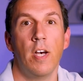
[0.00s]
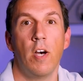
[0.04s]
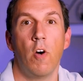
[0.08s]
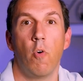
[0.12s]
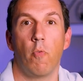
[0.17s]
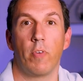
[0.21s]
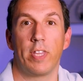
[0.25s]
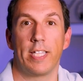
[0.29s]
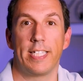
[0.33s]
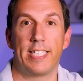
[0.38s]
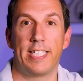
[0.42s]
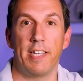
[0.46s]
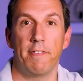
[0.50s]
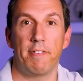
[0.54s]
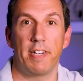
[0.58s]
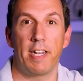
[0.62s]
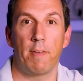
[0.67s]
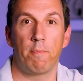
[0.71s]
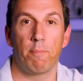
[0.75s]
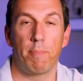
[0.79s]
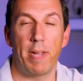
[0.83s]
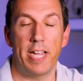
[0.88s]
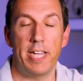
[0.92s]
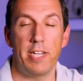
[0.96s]
When the
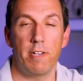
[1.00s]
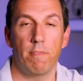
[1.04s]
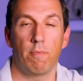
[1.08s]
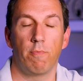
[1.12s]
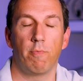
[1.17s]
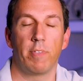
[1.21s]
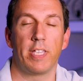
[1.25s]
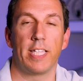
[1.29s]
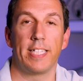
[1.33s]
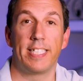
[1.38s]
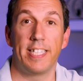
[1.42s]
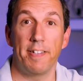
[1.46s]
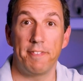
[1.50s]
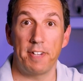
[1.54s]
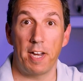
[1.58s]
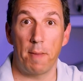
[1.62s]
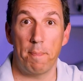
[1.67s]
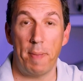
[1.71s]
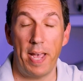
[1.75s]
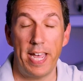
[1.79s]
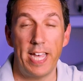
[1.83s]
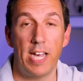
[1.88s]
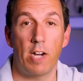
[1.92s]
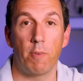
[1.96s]
dividend
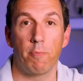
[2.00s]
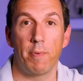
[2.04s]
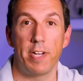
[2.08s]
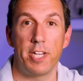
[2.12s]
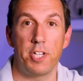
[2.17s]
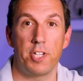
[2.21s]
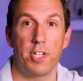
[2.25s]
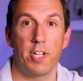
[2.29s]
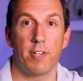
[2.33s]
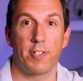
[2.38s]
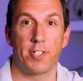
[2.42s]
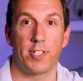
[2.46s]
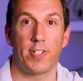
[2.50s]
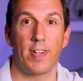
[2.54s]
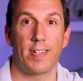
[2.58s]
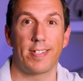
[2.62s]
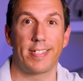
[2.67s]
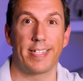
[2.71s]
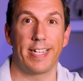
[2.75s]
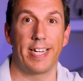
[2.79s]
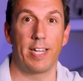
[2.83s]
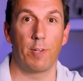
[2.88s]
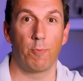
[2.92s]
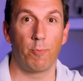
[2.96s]
payout ratio
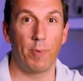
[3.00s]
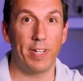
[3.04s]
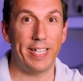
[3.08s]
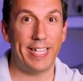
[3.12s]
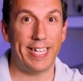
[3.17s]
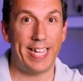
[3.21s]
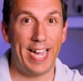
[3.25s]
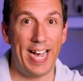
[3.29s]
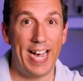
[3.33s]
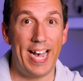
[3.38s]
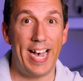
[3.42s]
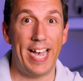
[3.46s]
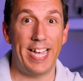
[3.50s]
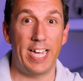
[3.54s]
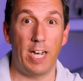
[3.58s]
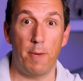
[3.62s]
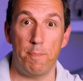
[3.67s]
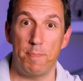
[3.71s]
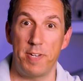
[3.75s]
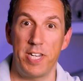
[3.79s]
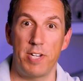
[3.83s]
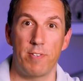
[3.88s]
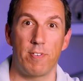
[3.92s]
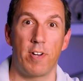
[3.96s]
starts getting really high,
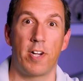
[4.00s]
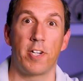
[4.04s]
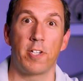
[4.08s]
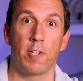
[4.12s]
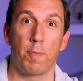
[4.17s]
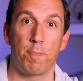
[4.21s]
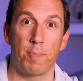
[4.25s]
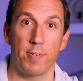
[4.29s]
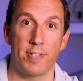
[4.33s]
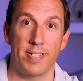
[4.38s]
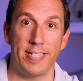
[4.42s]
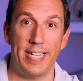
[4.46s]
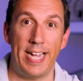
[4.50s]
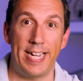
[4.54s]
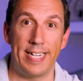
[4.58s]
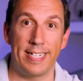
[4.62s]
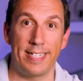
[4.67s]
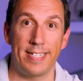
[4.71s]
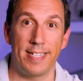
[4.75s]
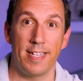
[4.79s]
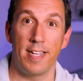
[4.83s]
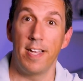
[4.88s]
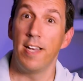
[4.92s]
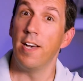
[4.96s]
up near
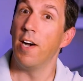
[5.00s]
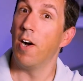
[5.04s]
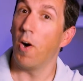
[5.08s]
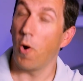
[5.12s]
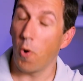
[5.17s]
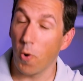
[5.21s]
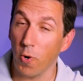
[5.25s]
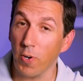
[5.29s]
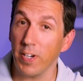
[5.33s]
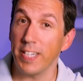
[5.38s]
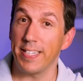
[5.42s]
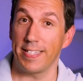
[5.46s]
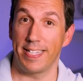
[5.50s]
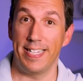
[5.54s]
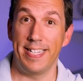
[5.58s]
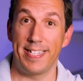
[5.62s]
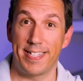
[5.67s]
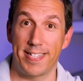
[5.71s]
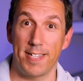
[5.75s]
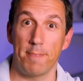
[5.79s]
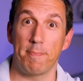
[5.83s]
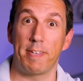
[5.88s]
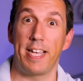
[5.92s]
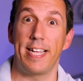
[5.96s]
100%, or in
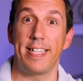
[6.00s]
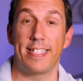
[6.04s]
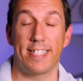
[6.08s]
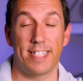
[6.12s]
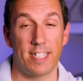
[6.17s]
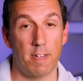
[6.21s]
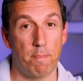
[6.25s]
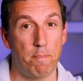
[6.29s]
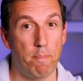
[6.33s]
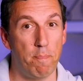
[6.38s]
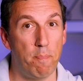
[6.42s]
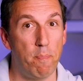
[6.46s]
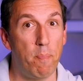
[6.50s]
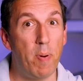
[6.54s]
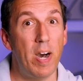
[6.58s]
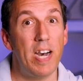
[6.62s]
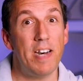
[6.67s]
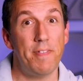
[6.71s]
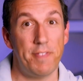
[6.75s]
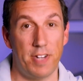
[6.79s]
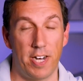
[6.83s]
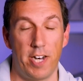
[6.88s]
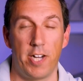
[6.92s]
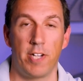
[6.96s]
some cases
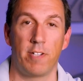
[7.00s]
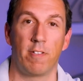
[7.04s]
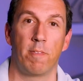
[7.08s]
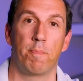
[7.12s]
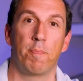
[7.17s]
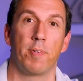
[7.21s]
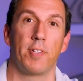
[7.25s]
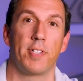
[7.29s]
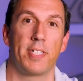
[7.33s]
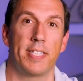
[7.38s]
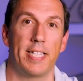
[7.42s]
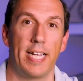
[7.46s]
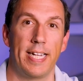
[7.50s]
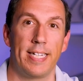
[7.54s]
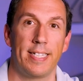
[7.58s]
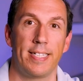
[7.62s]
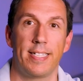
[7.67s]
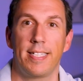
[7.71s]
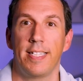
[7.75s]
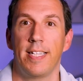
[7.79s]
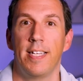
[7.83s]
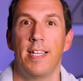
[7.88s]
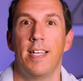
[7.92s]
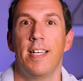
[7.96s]
above
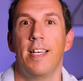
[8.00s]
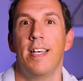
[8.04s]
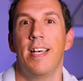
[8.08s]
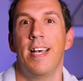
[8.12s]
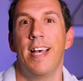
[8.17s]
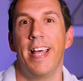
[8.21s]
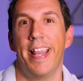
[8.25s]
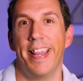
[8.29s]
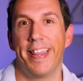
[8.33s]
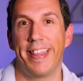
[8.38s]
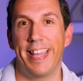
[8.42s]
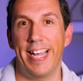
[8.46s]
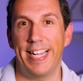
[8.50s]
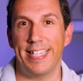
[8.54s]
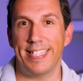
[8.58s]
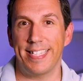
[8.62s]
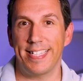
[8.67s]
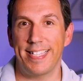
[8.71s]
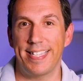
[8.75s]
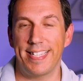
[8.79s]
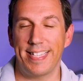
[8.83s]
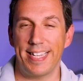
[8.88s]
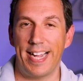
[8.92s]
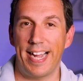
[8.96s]
100%, that's
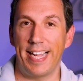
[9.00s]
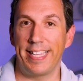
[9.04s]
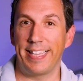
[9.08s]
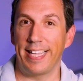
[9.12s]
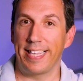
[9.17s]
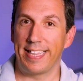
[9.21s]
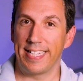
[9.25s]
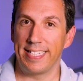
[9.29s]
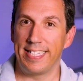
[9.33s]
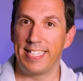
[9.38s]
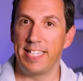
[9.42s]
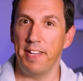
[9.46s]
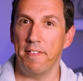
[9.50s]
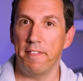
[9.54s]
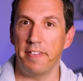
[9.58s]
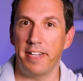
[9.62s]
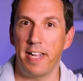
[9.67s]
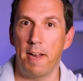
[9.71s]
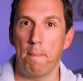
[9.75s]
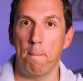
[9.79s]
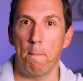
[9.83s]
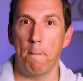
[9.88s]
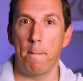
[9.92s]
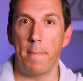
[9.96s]
a sign that the
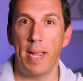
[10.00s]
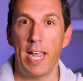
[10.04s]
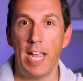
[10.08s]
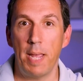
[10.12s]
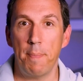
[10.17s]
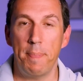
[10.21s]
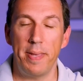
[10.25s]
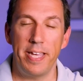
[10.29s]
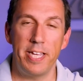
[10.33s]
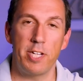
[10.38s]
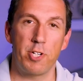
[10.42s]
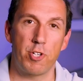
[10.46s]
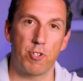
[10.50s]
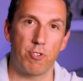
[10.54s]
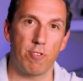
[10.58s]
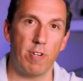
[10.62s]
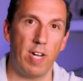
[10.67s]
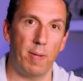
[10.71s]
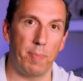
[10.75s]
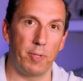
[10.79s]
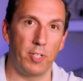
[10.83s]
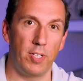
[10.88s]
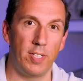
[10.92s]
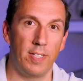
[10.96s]
dividend may be in
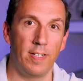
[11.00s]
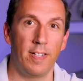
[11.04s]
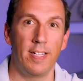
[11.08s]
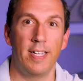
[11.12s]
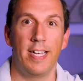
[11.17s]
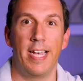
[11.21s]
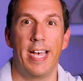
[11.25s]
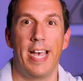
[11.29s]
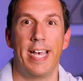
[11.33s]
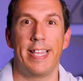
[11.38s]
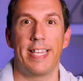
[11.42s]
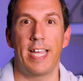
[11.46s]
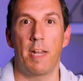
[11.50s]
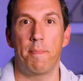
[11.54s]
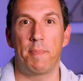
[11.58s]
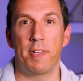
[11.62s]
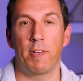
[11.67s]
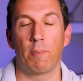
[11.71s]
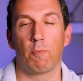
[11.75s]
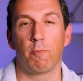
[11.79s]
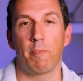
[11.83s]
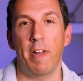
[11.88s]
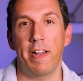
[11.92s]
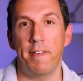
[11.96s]
trouble, and that'd be
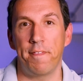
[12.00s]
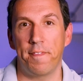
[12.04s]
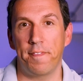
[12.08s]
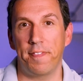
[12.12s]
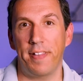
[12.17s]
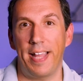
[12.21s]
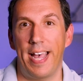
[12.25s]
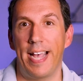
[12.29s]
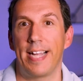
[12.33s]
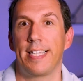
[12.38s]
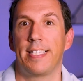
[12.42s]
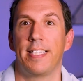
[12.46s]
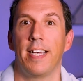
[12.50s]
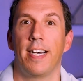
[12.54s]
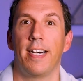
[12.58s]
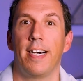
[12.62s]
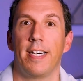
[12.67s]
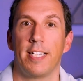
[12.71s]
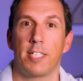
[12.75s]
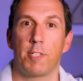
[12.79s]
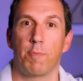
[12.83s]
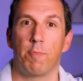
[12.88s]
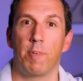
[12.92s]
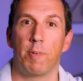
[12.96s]
a red flag to
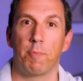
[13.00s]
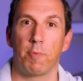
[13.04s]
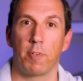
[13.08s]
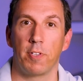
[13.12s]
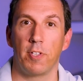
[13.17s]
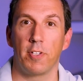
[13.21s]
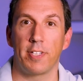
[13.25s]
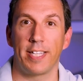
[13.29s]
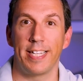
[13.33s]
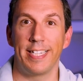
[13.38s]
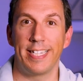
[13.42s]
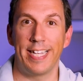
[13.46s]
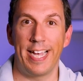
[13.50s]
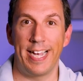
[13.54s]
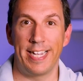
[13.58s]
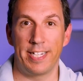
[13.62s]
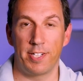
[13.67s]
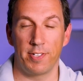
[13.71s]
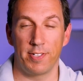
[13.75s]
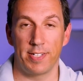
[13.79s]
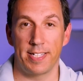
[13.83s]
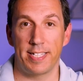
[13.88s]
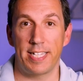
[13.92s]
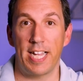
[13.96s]
us when we're looking to
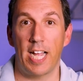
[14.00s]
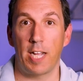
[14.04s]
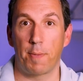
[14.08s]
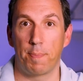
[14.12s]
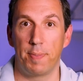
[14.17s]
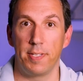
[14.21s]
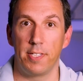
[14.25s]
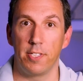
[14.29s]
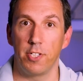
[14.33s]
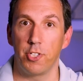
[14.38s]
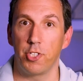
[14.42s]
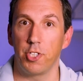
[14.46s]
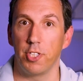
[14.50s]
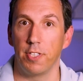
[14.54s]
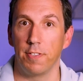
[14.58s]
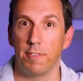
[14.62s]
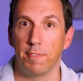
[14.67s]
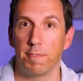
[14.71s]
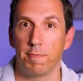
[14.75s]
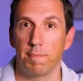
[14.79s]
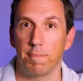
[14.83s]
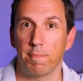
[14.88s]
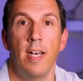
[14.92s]
enter a stock position.